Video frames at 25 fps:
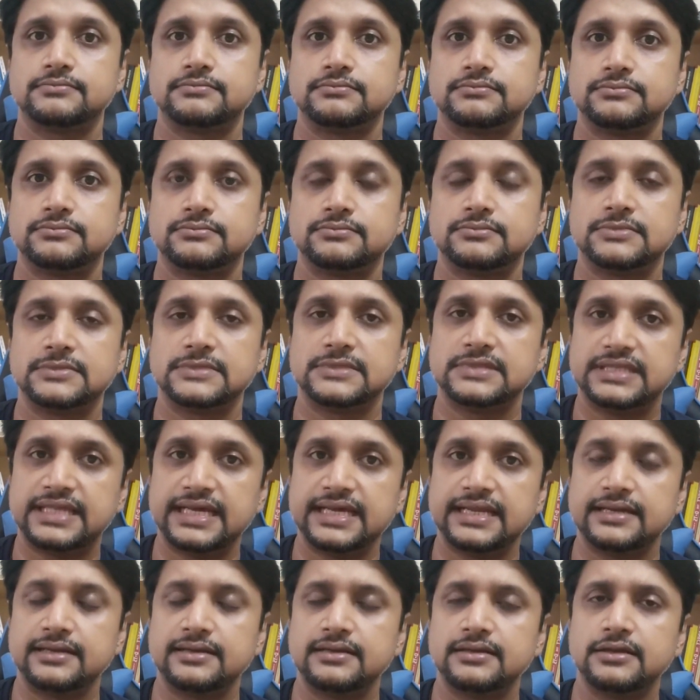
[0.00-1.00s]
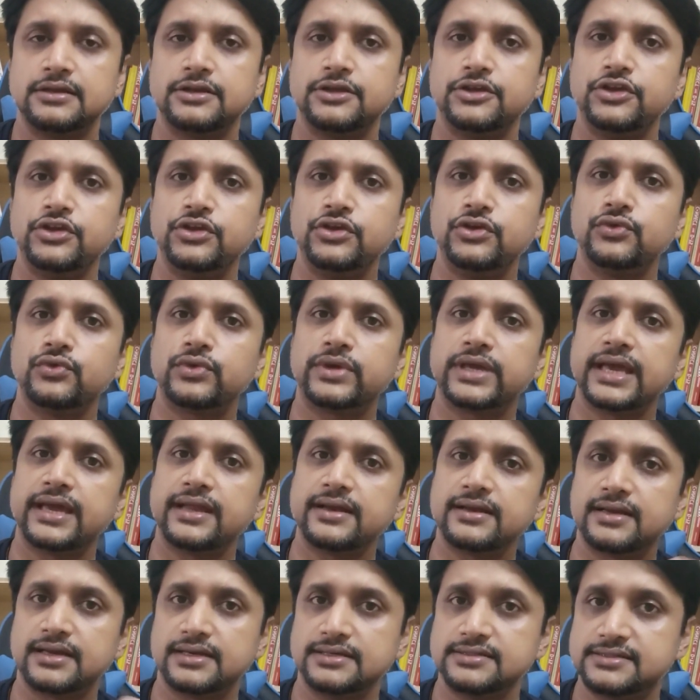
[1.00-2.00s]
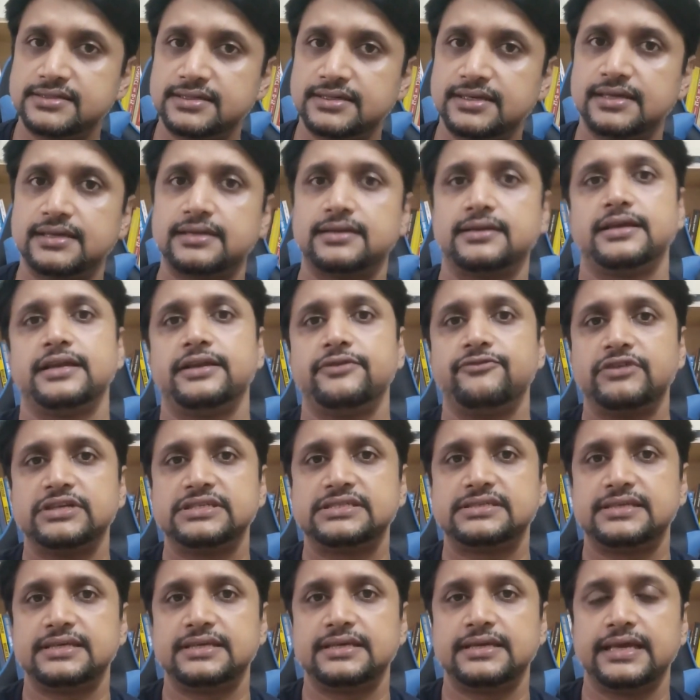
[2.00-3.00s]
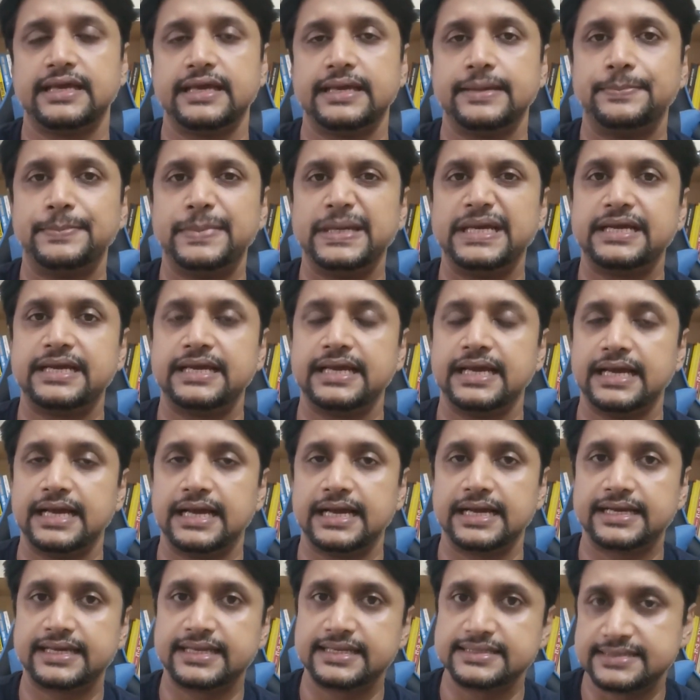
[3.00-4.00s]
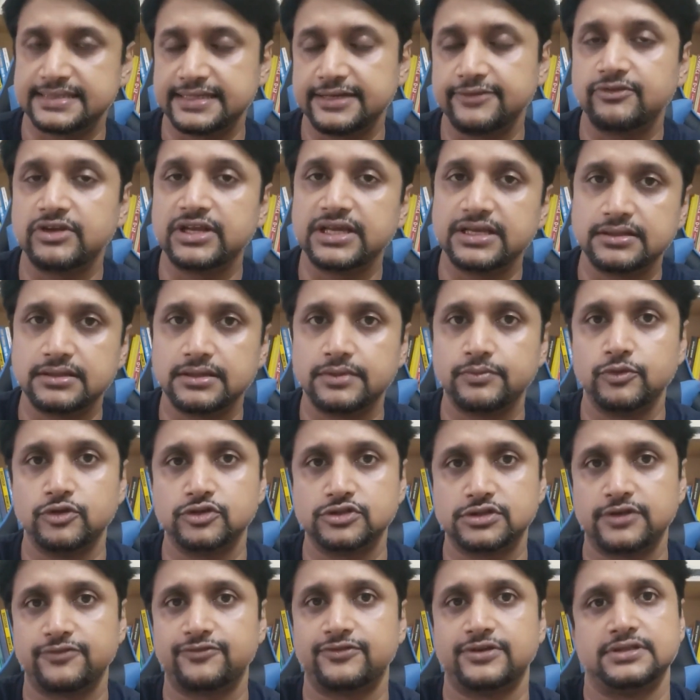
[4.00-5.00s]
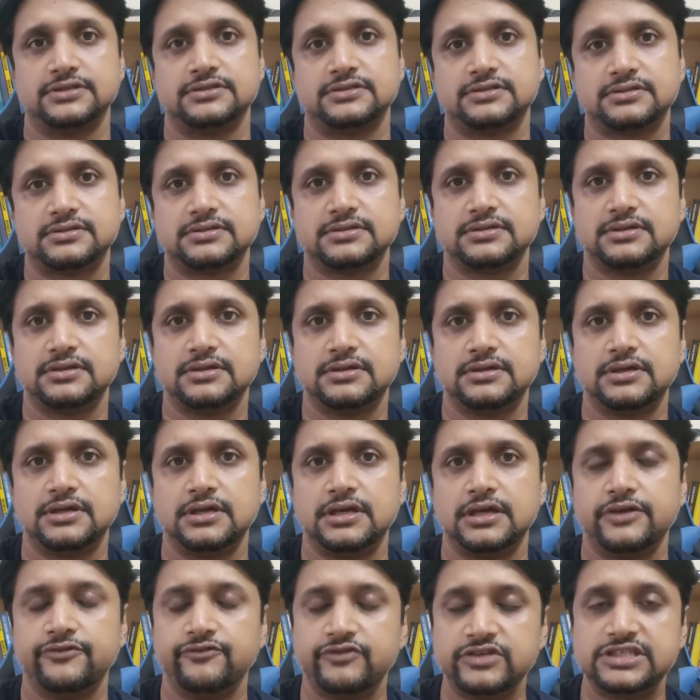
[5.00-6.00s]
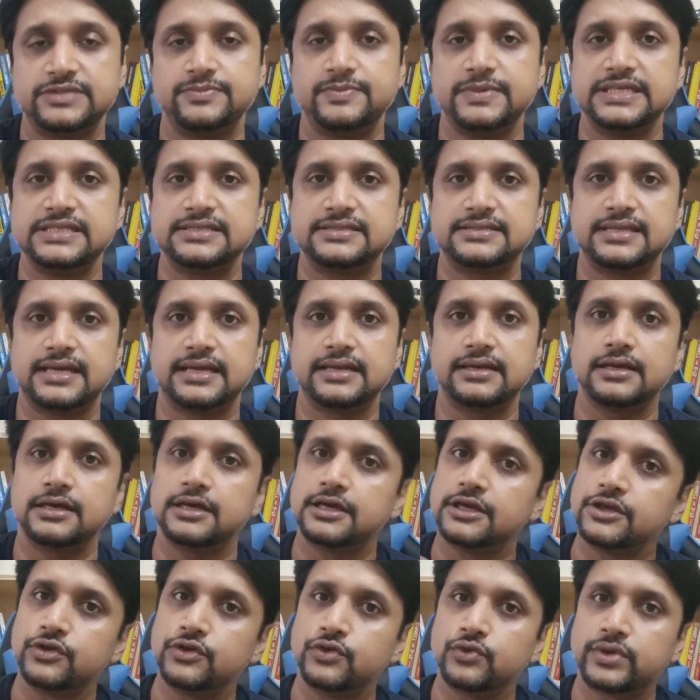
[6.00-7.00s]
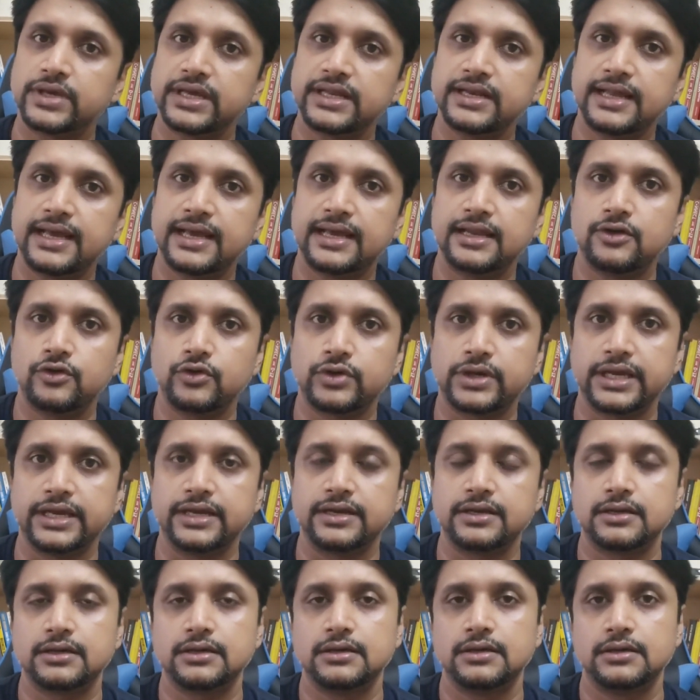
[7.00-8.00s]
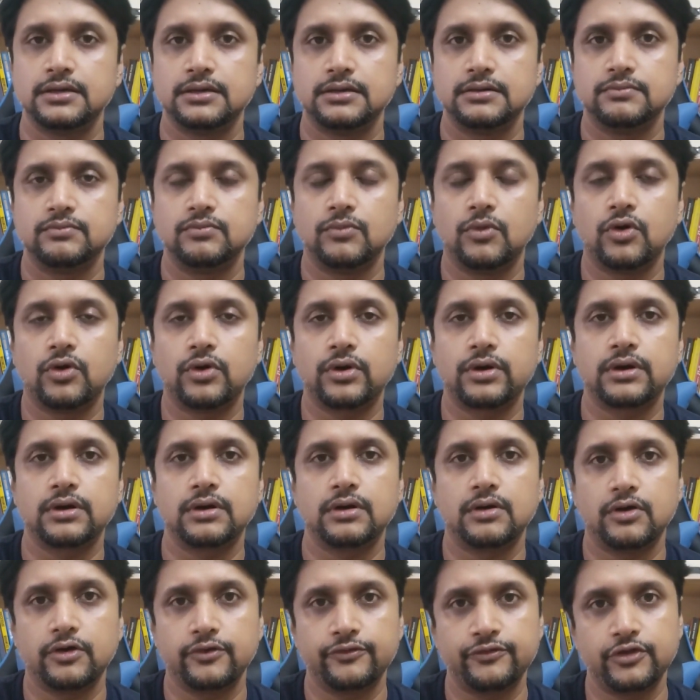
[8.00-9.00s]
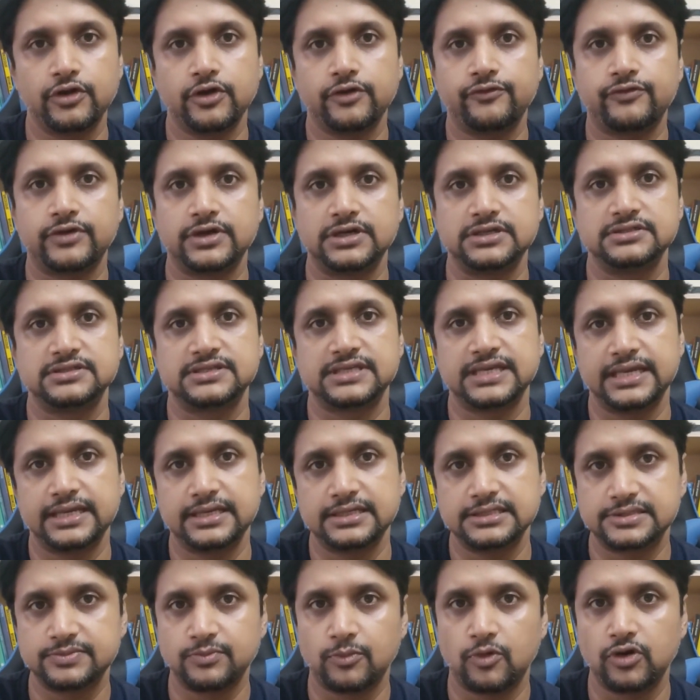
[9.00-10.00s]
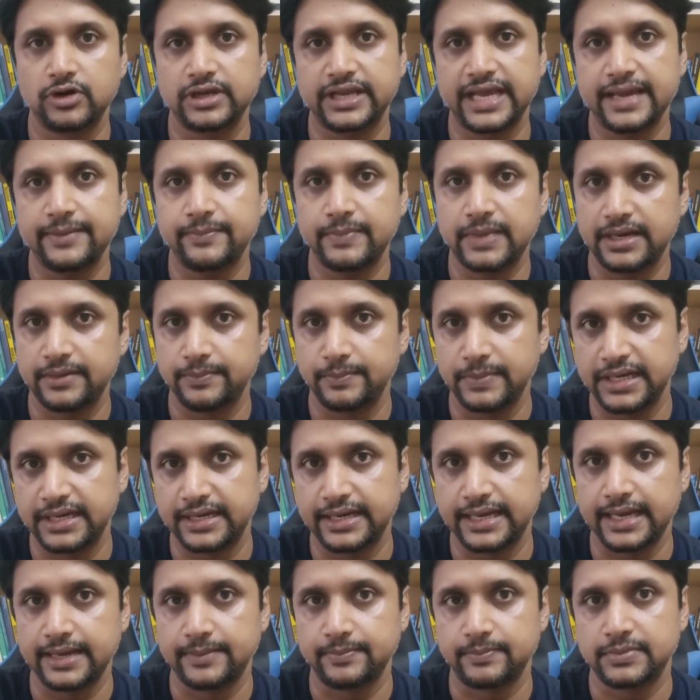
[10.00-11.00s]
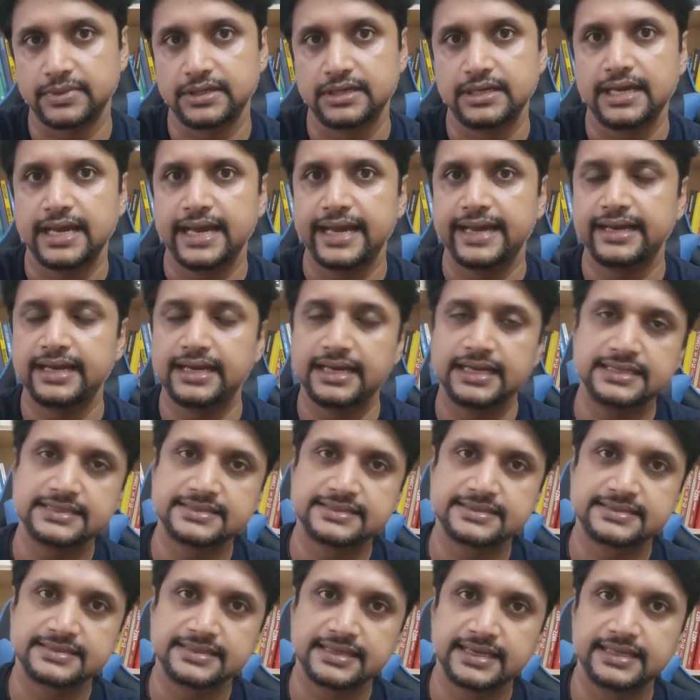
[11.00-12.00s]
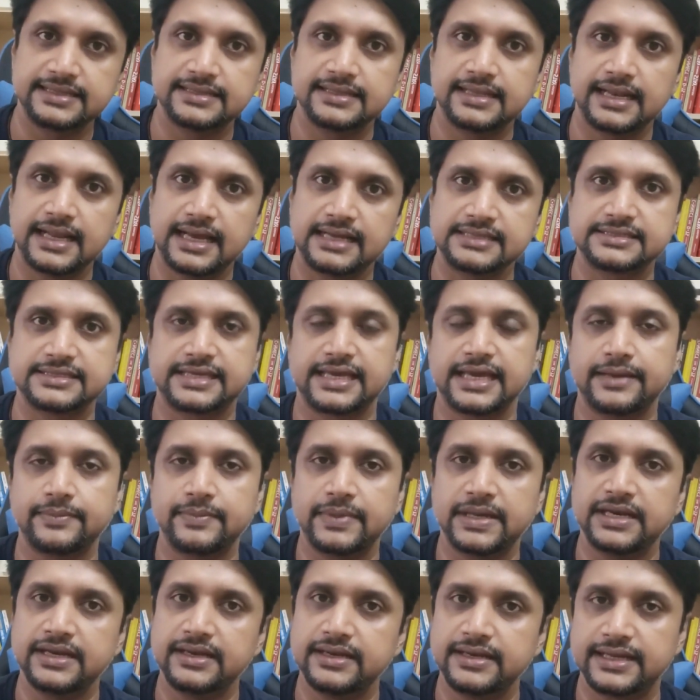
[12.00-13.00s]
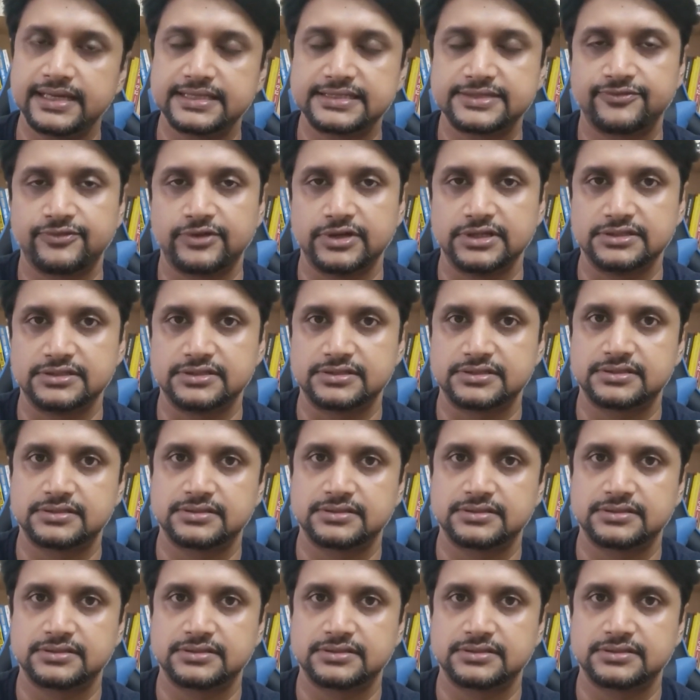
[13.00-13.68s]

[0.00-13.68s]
then you can consider investing a big aggressively in the mutual funds, which means that you can allocate more of your funds in small cap and mid cap and less in the large cap and index funds.